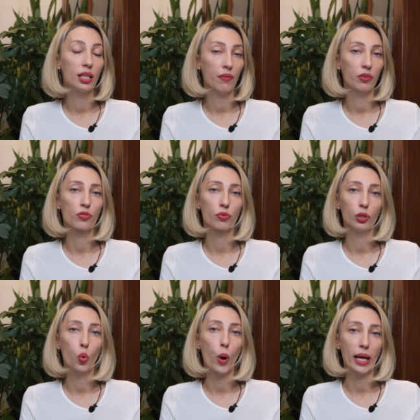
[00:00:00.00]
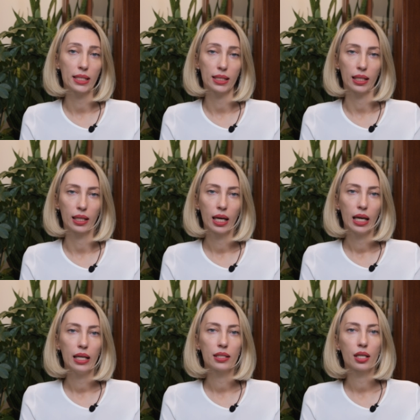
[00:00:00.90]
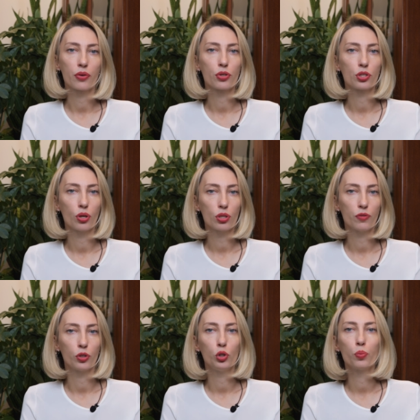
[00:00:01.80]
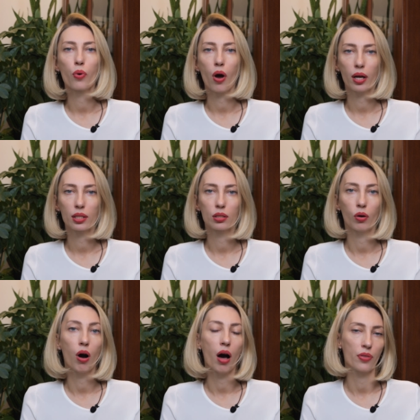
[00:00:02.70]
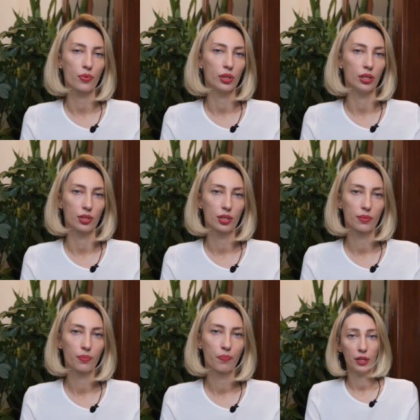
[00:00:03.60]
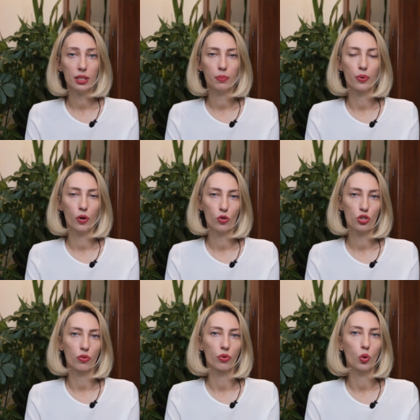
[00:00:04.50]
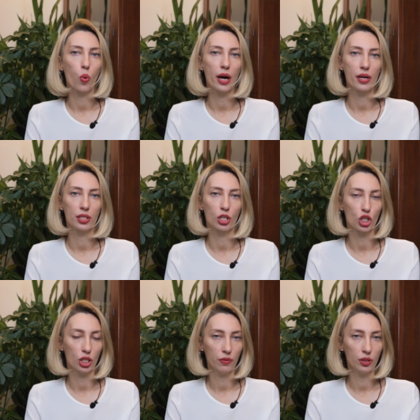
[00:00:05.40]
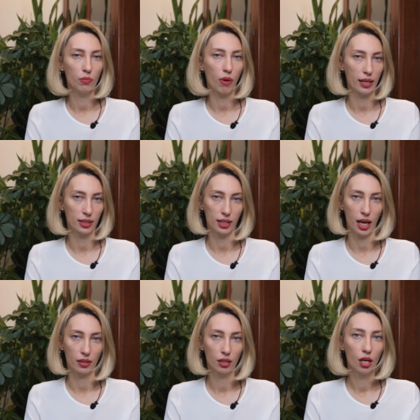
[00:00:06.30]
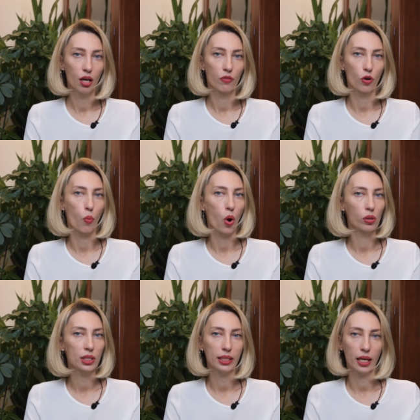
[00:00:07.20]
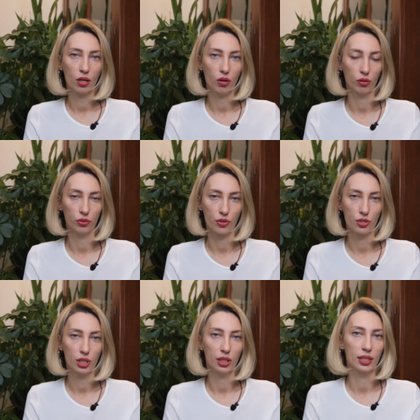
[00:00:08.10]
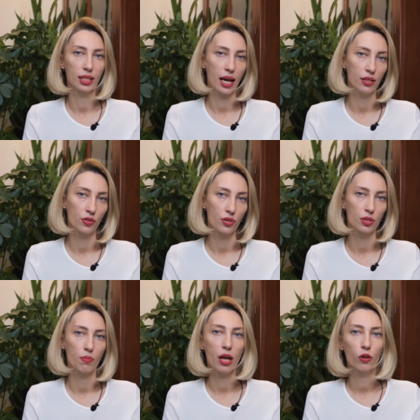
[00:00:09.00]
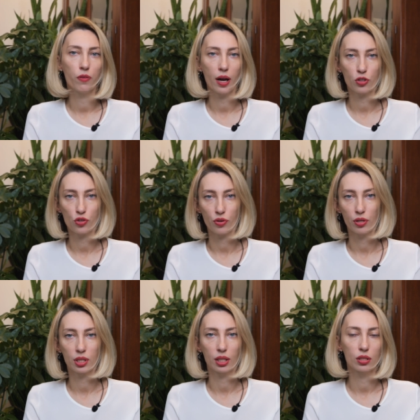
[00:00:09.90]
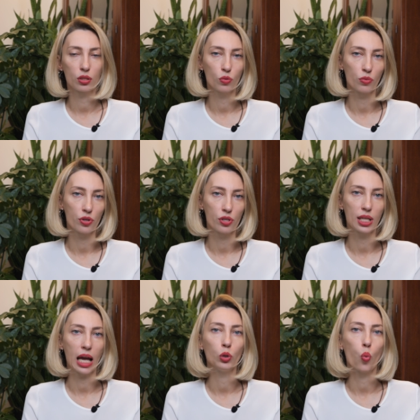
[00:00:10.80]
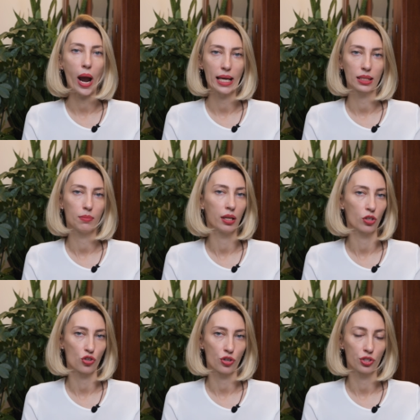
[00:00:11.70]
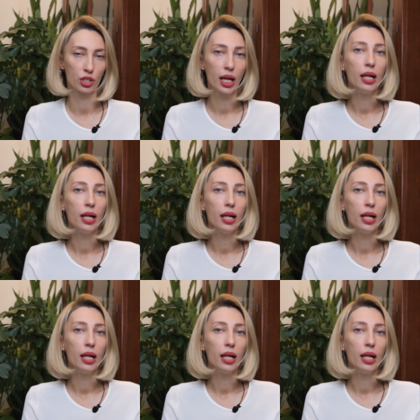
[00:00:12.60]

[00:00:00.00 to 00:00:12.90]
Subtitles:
never truly wasted. It's a resource for new products or other readers. This approach requires a shift in mindset from all stakeholders, designers, manufacturers, consumers, and waste managers,